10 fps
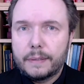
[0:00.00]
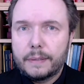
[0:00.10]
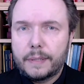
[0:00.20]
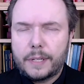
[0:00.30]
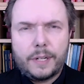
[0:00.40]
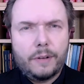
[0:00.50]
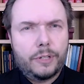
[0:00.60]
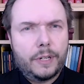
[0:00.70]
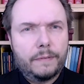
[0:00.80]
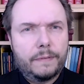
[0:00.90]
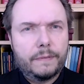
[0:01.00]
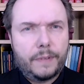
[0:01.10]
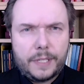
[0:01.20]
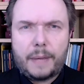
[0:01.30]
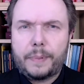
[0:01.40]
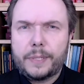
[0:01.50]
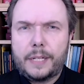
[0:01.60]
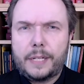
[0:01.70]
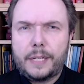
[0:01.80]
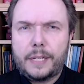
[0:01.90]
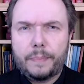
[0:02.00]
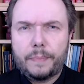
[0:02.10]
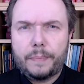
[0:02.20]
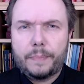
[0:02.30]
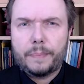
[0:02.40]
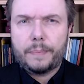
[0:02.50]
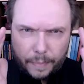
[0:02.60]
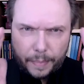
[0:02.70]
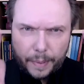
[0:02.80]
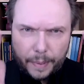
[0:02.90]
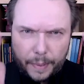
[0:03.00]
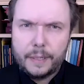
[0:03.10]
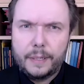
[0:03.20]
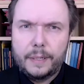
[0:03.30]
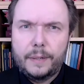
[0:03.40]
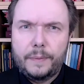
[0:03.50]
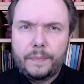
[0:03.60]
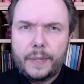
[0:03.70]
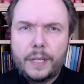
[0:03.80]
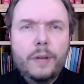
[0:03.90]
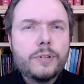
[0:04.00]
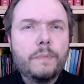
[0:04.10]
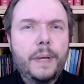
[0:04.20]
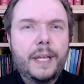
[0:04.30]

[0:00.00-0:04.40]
this notion of, for example, censorship. Censorship used to be